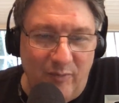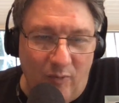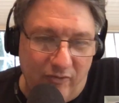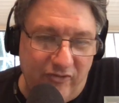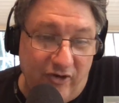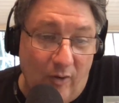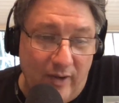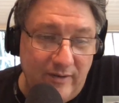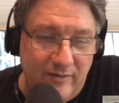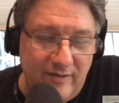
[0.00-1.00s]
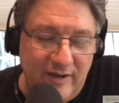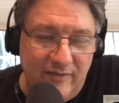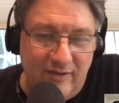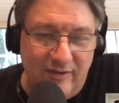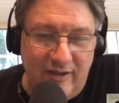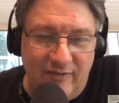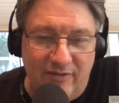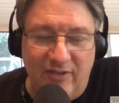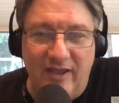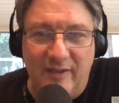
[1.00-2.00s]
Or show it in the
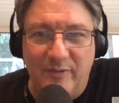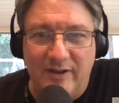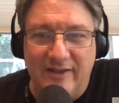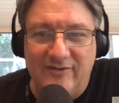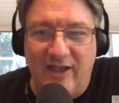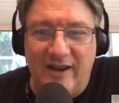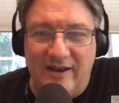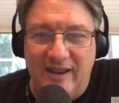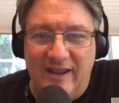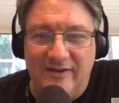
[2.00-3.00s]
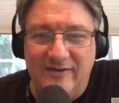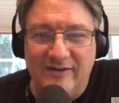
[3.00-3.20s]
thing, but it's kind of neat.